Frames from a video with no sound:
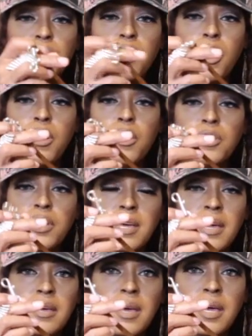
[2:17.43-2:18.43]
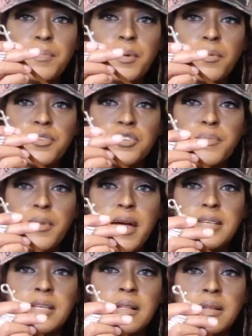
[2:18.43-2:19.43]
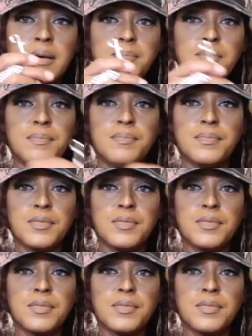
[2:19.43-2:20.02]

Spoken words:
long key keeper with your brass clip.